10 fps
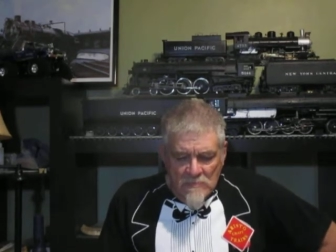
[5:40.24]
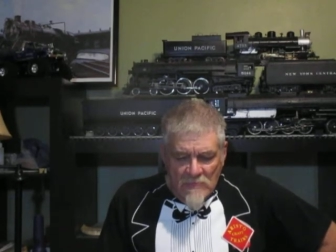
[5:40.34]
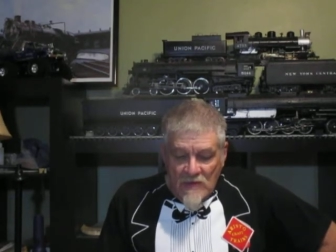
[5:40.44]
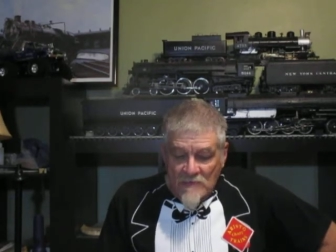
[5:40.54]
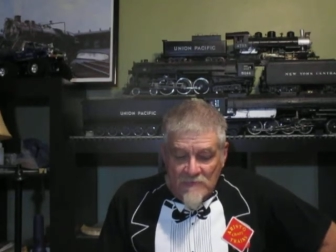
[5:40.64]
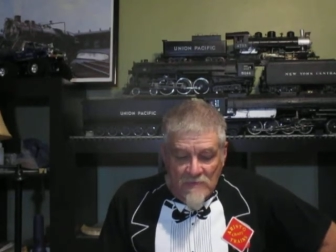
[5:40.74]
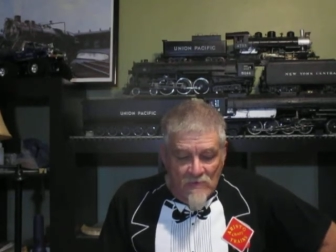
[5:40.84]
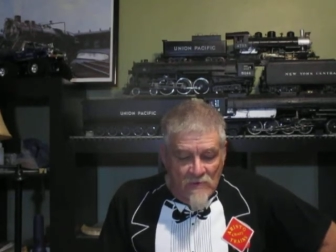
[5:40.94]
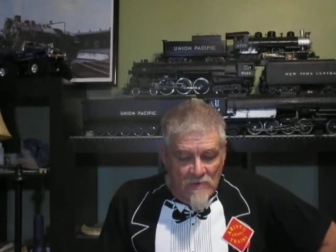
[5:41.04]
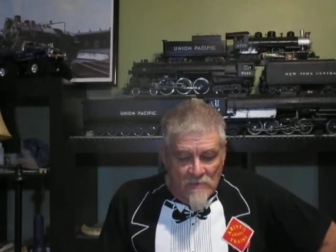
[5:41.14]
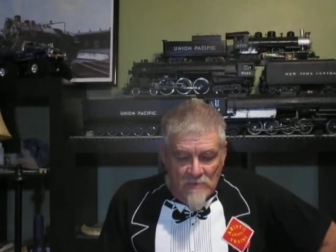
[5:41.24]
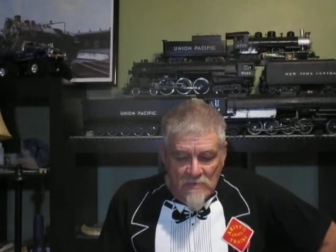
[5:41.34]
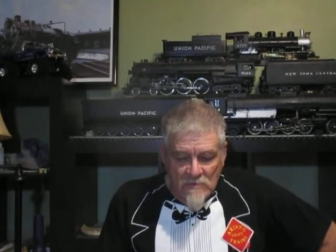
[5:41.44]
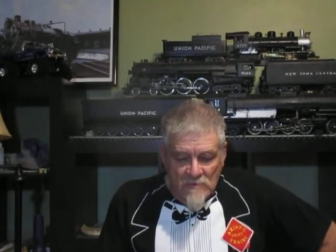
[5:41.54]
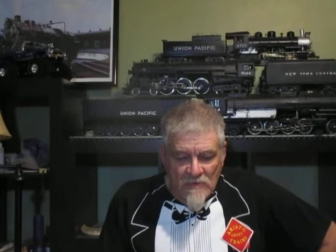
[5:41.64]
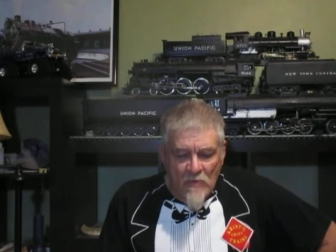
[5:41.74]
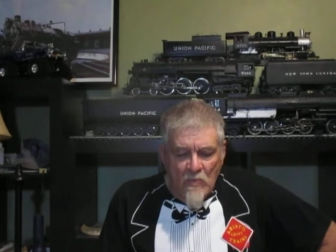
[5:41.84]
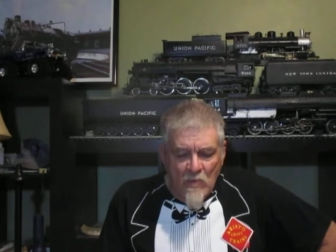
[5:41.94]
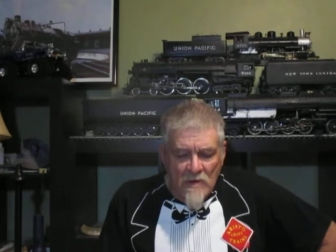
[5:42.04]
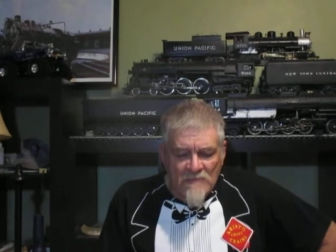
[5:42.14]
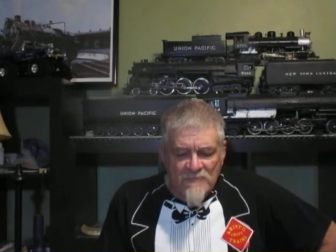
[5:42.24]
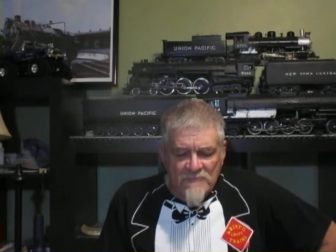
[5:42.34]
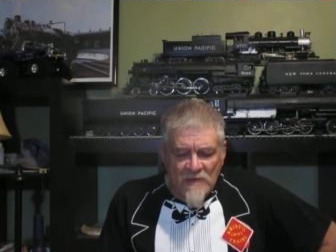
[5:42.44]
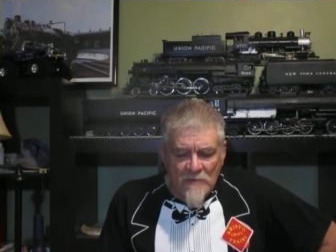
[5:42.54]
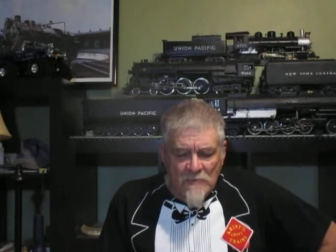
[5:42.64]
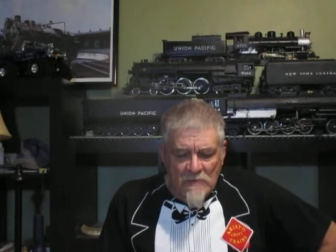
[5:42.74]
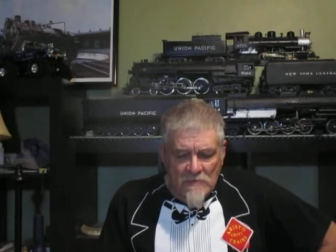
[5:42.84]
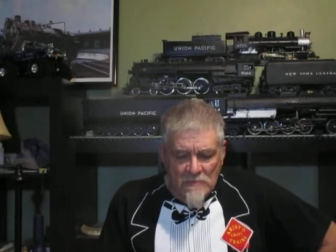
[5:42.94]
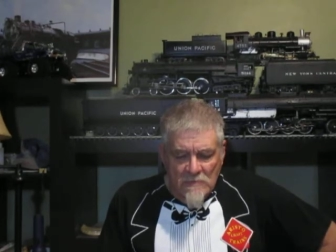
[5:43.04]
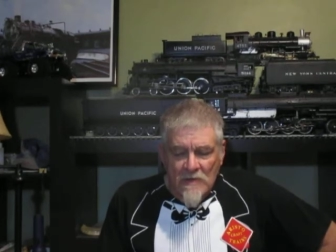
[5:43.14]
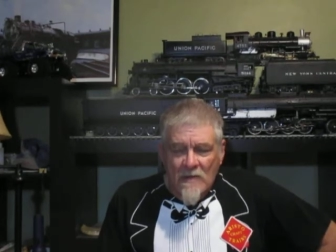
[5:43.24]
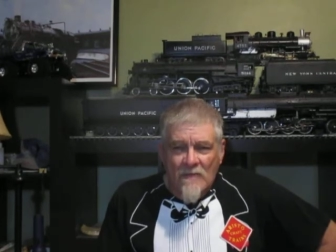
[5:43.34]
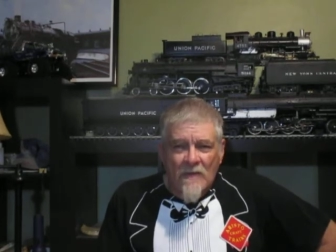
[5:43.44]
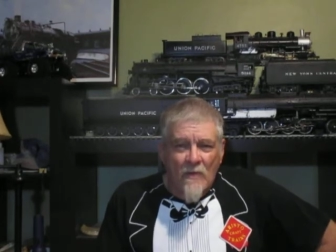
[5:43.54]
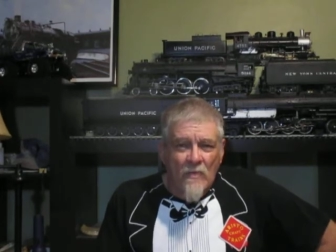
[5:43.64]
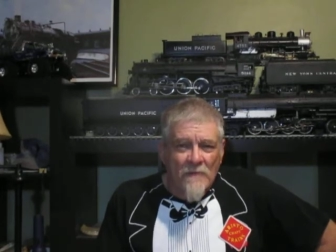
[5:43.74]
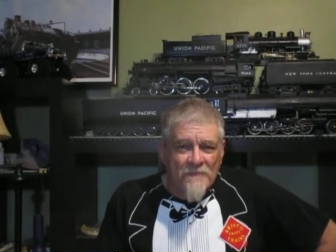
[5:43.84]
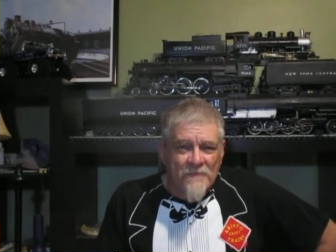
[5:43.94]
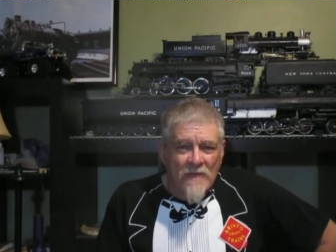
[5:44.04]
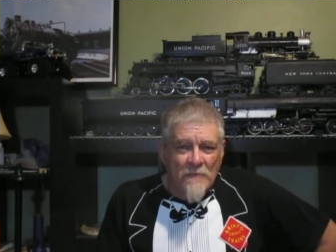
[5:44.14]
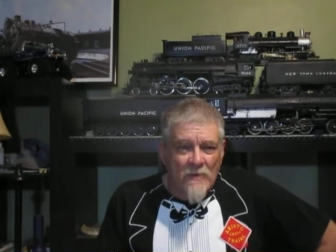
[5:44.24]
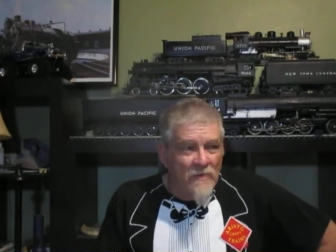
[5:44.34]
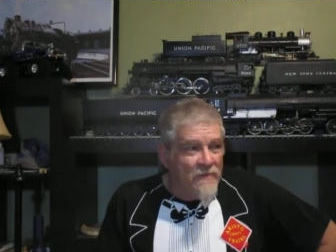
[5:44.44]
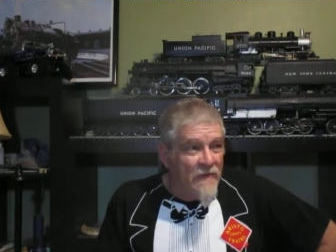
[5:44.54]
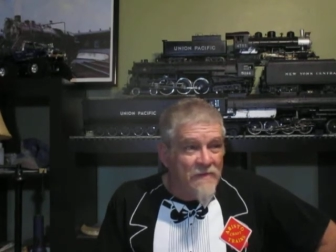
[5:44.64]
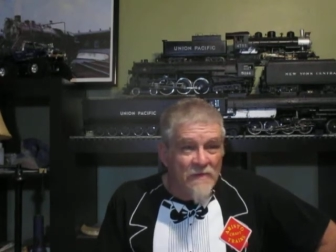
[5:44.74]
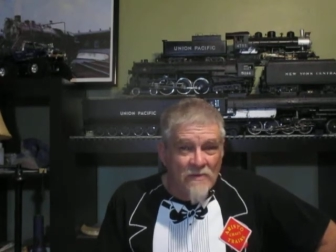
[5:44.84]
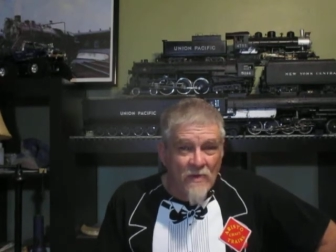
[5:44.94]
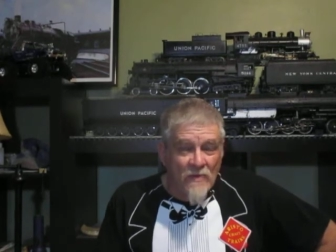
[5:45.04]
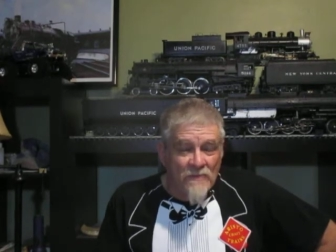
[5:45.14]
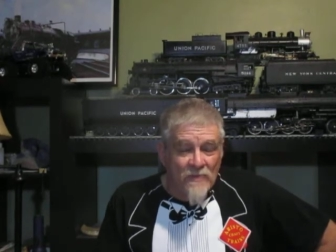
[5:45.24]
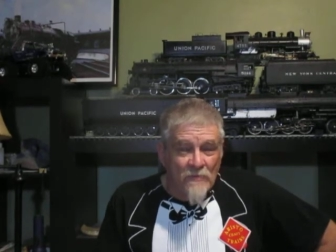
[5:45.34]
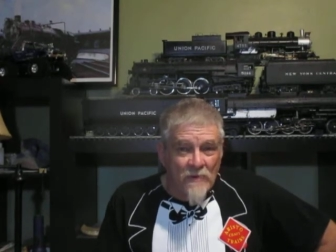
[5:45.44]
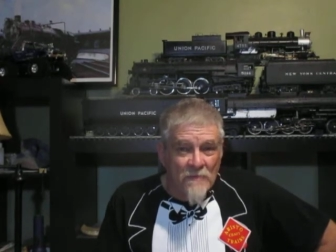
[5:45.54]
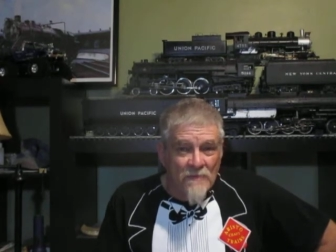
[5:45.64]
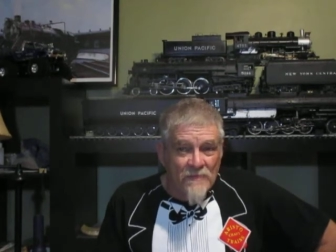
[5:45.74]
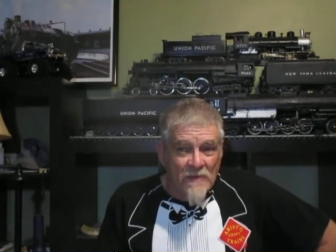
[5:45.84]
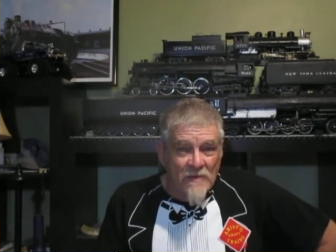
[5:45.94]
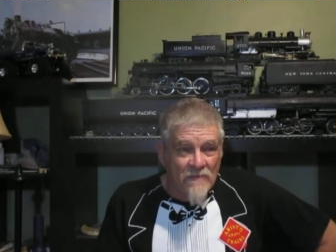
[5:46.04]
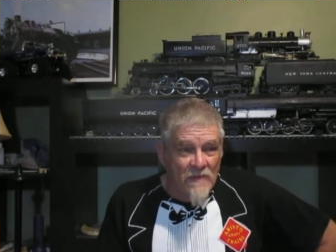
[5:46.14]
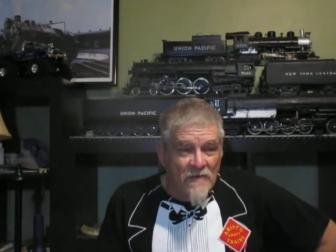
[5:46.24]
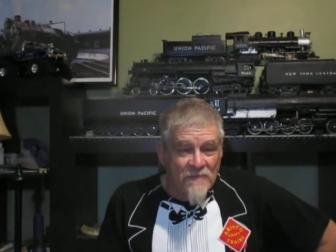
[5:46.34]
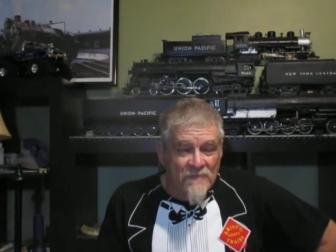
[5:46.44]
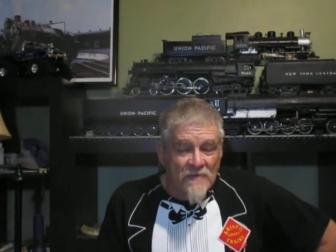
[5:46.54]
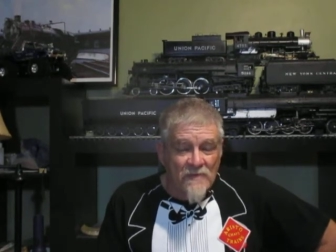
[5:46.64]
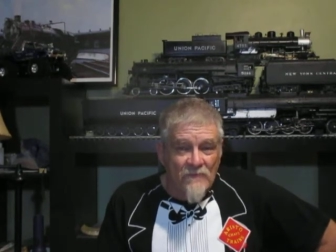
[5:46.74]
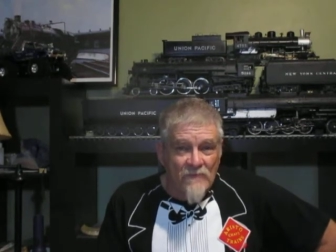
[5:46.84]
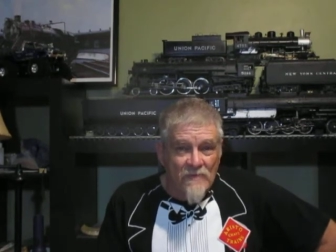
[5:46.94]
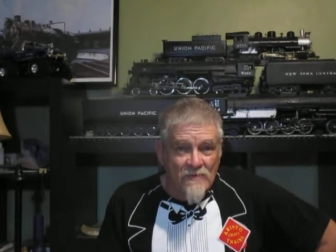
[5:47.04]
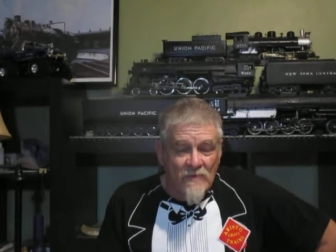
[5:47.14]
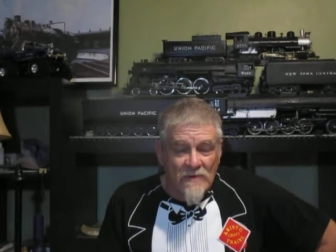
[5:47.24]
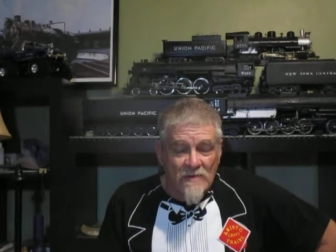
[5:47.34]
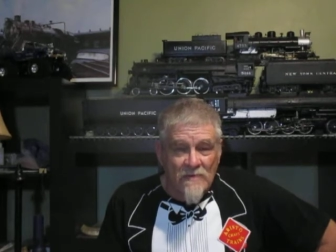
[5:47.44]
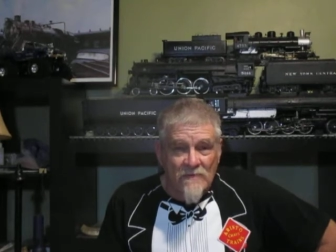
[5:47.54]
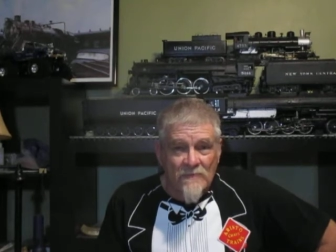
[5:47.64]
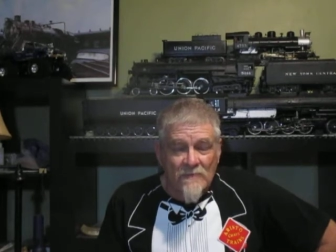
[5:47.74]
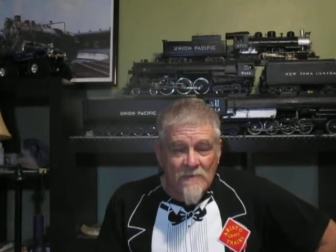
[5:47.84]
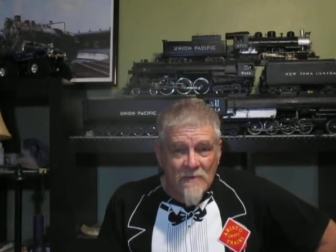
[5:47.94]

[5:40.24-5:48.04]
That's incredible. That one statement. That one statement when they didn't go into the promised land and they got stuck there for 20 years